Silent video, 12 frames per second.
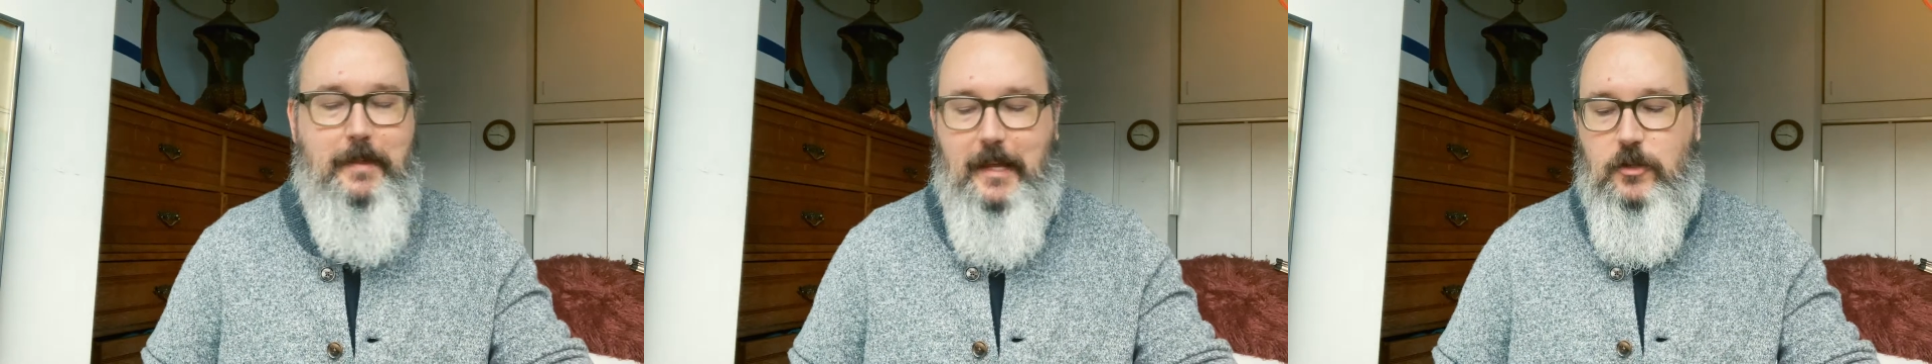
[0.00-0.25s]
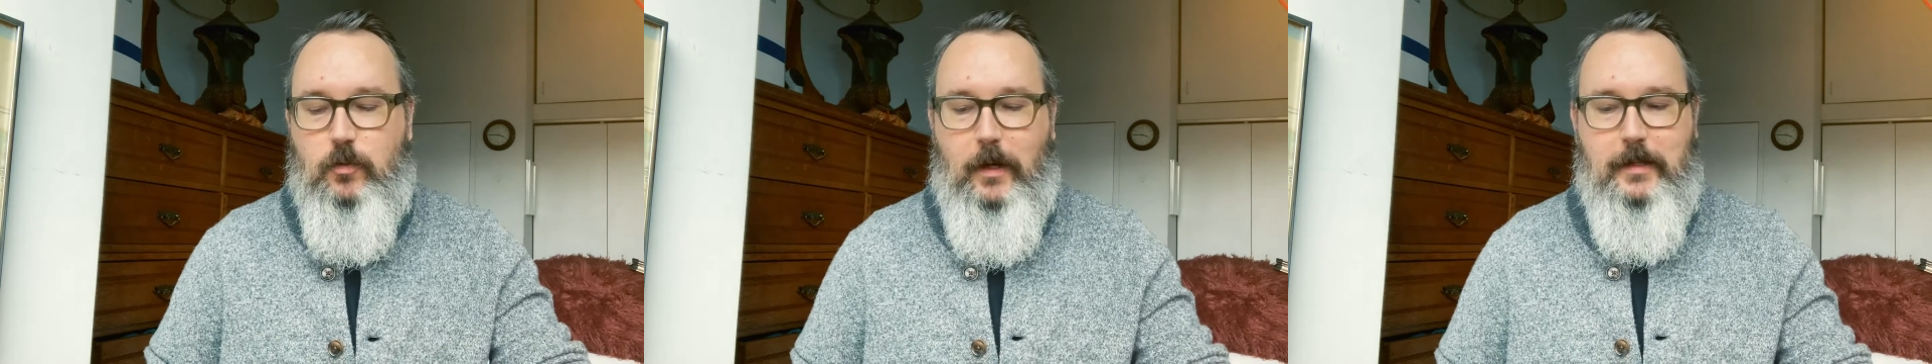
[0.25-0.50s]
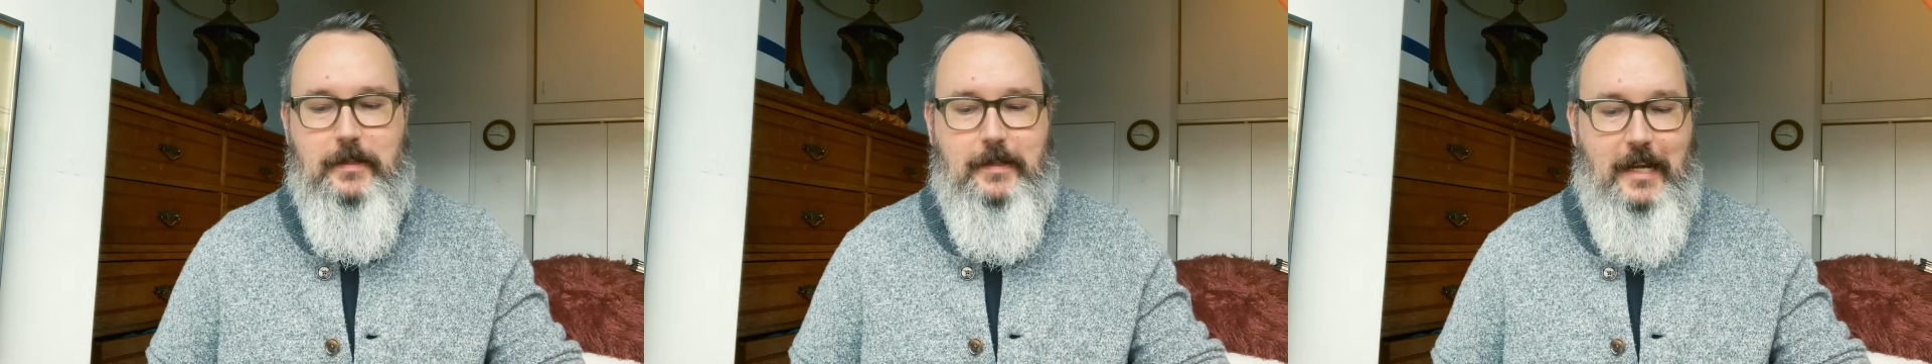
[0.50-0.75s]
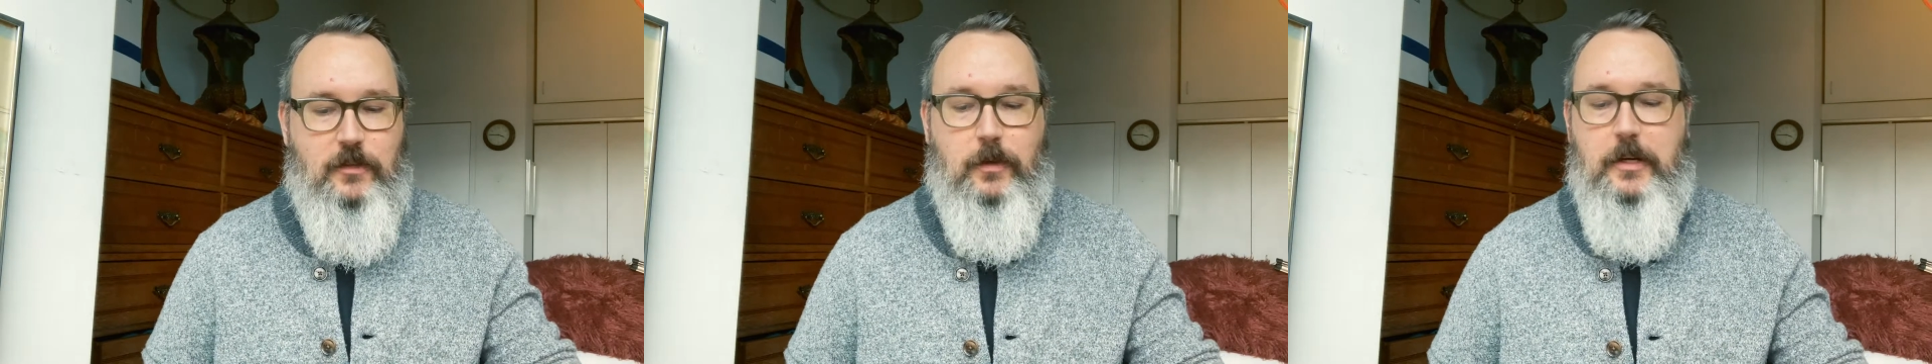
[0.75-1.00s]
and that's what
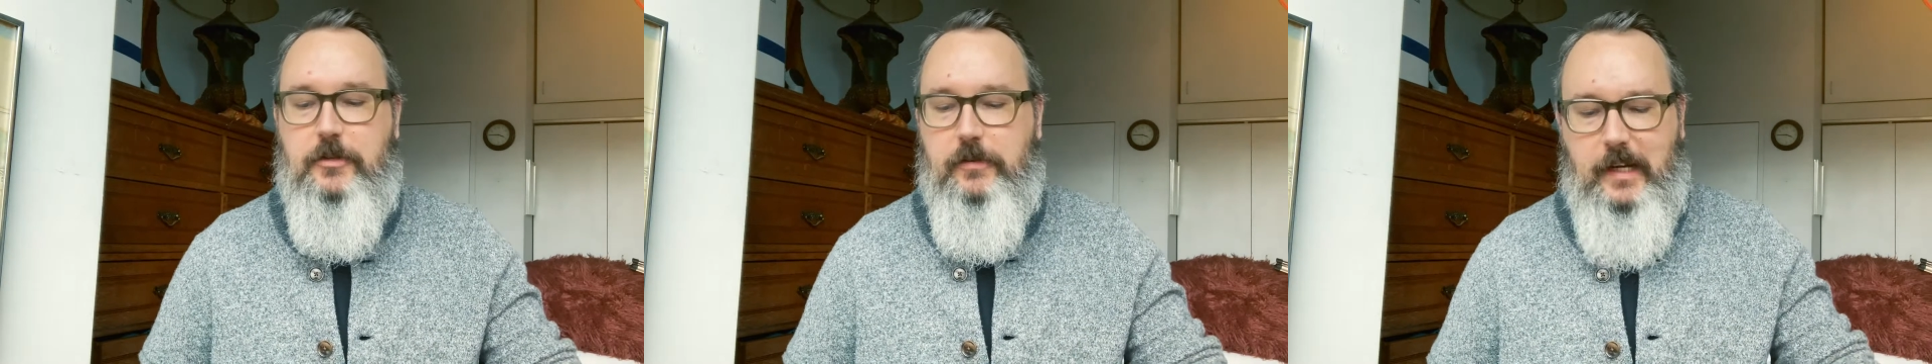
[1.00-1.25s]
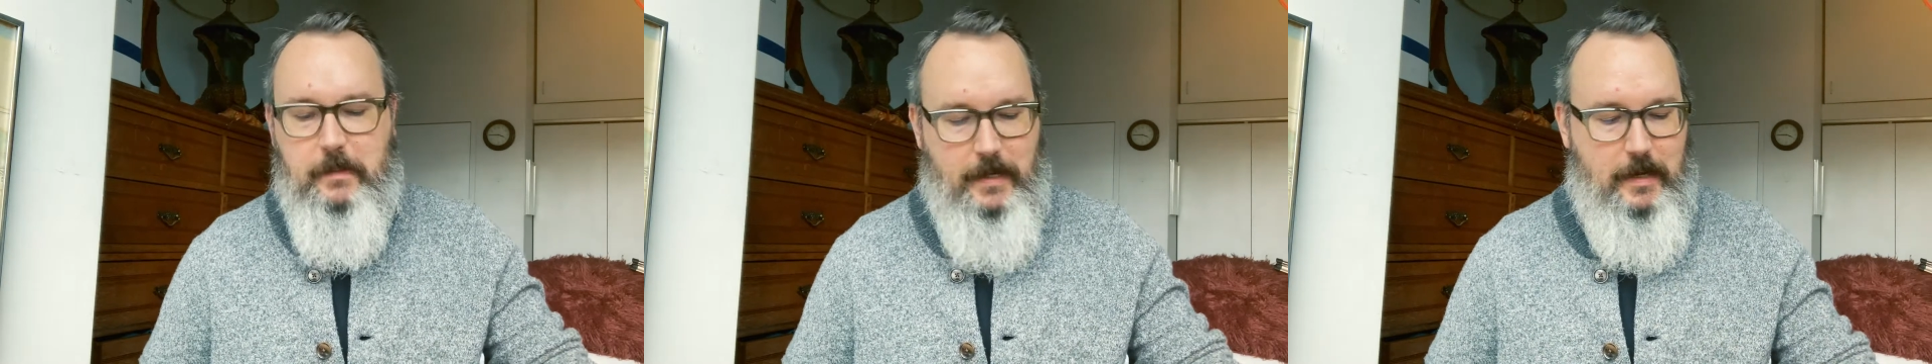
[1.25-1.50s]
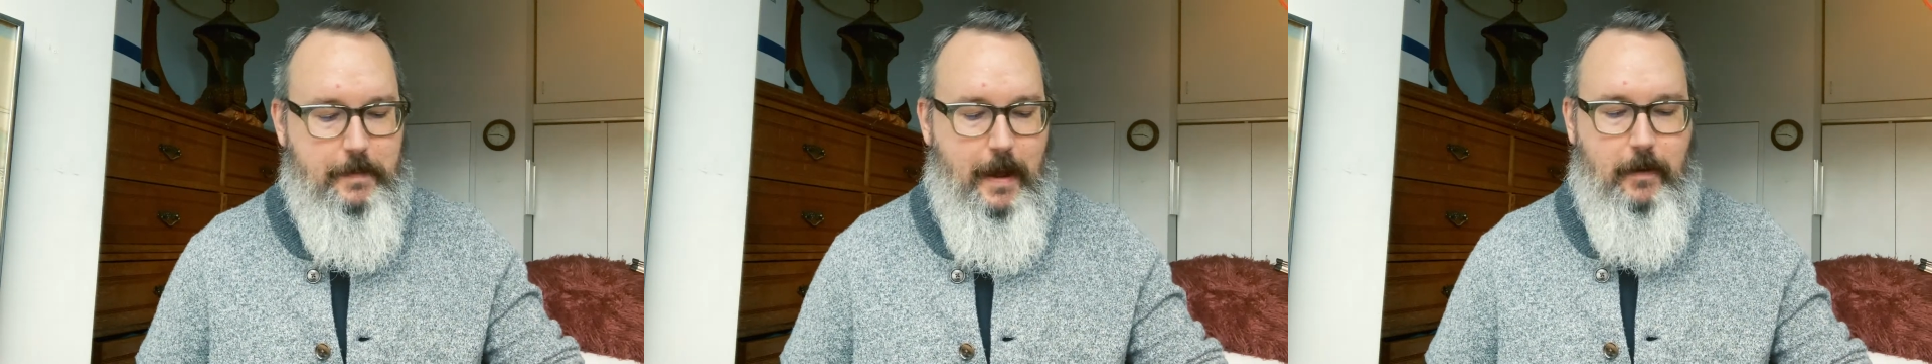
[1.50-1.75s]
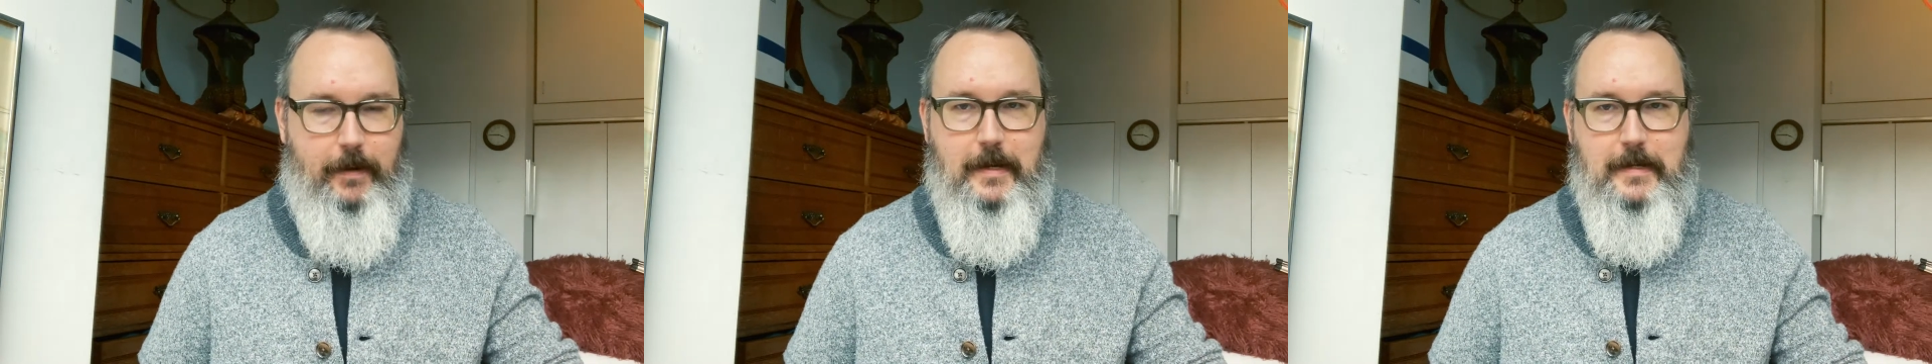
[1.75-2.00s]
intrigued me
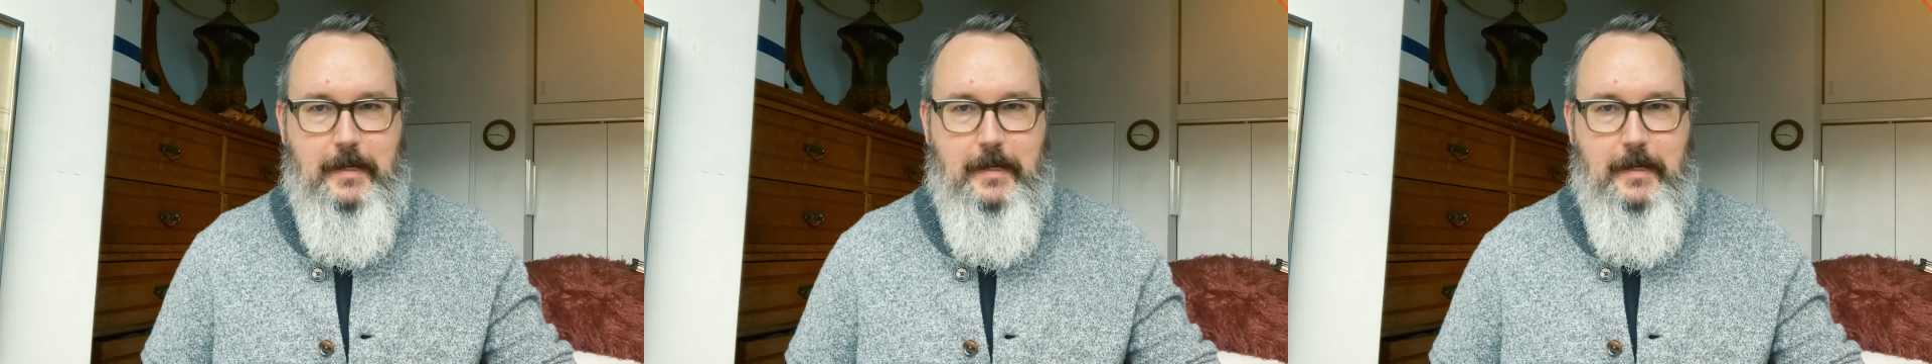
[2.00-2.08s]
about it.